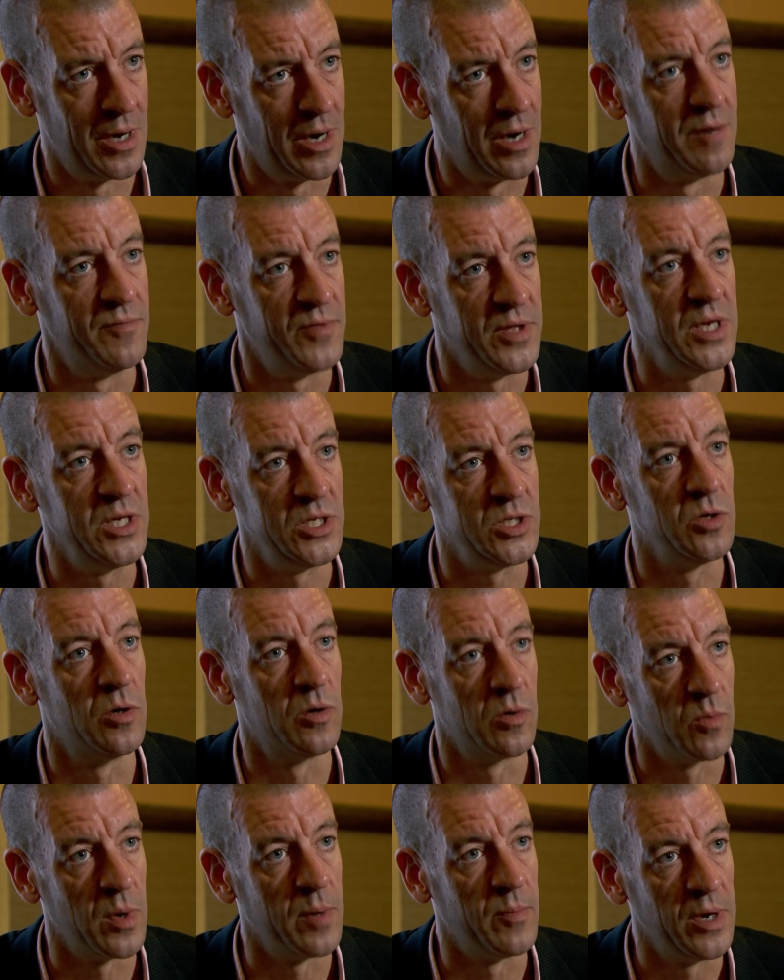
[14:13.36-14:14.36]
of these
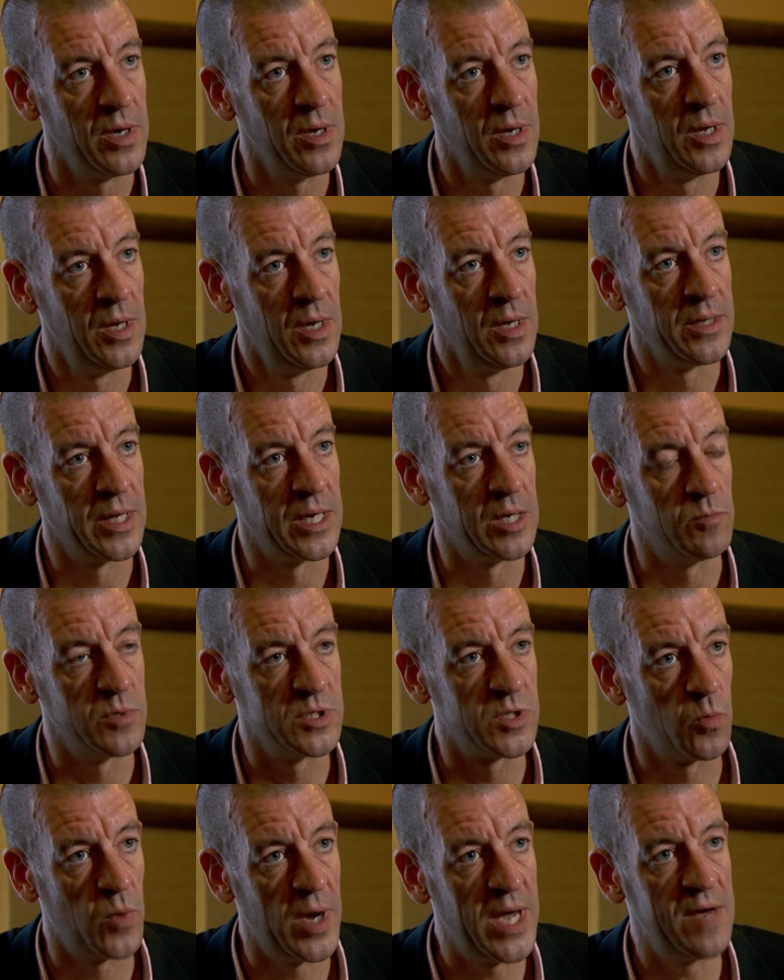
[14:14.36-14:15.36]
young women, that it
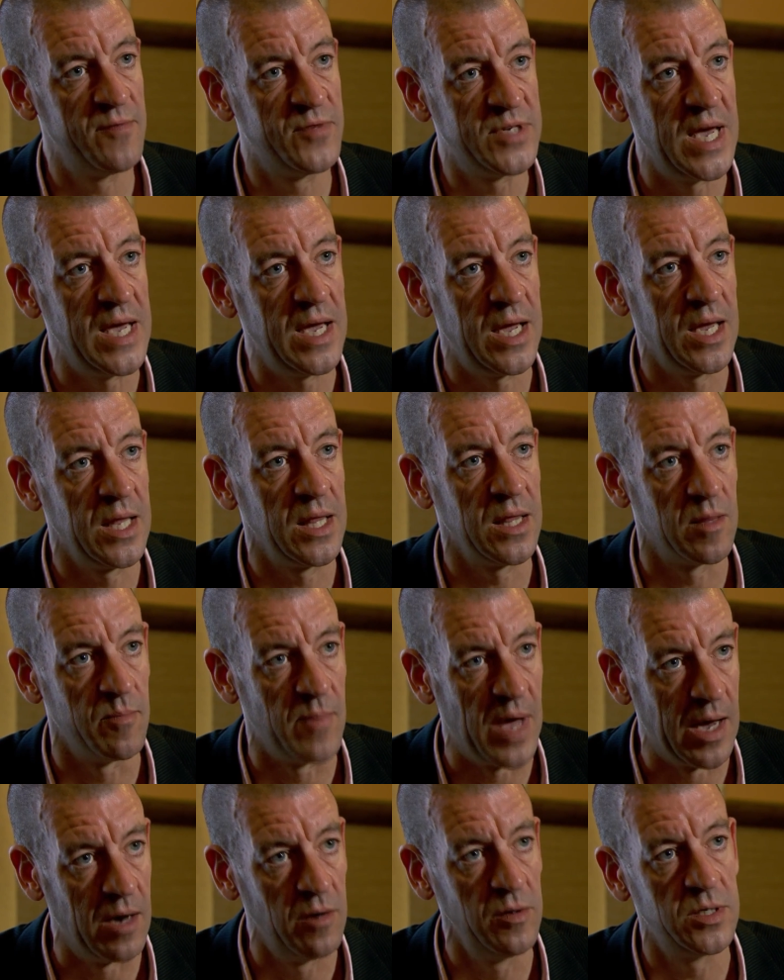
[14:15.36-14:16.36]
was a way of taking them
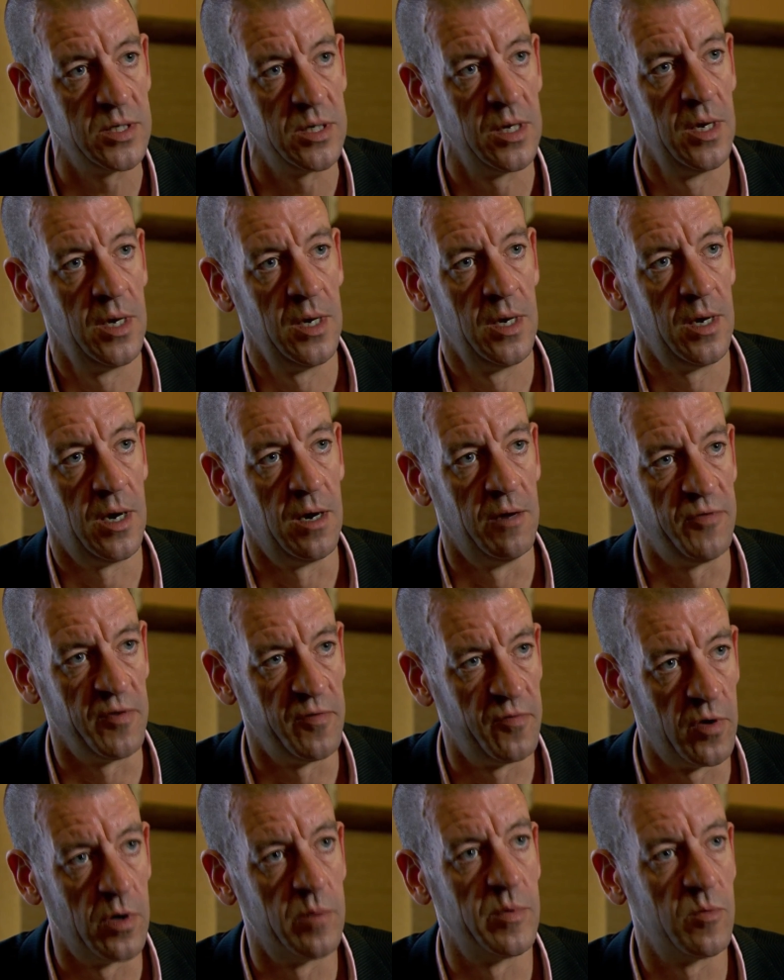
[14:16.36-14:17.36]
out of the
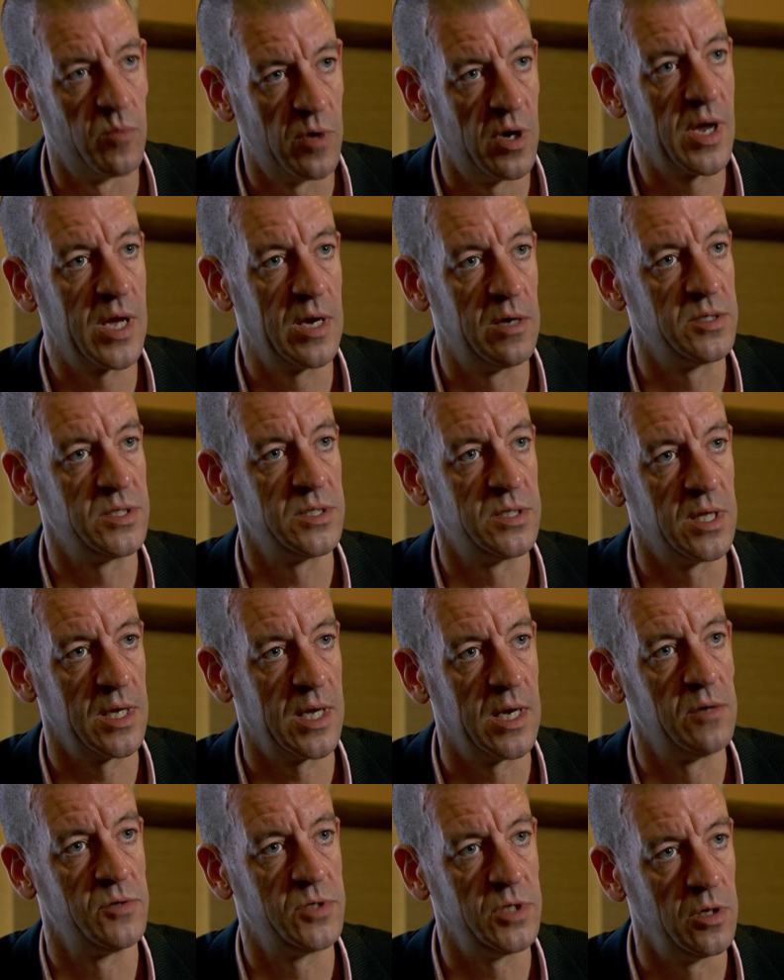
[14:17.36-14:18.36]
former workhouses, the
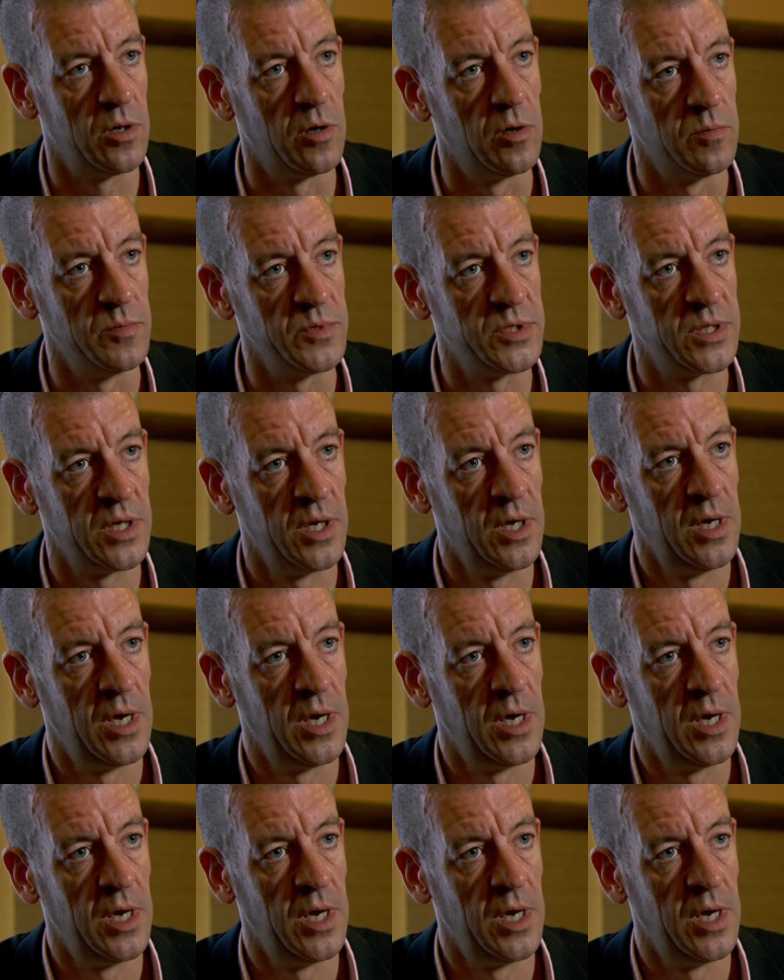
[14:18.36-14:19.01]
county homes,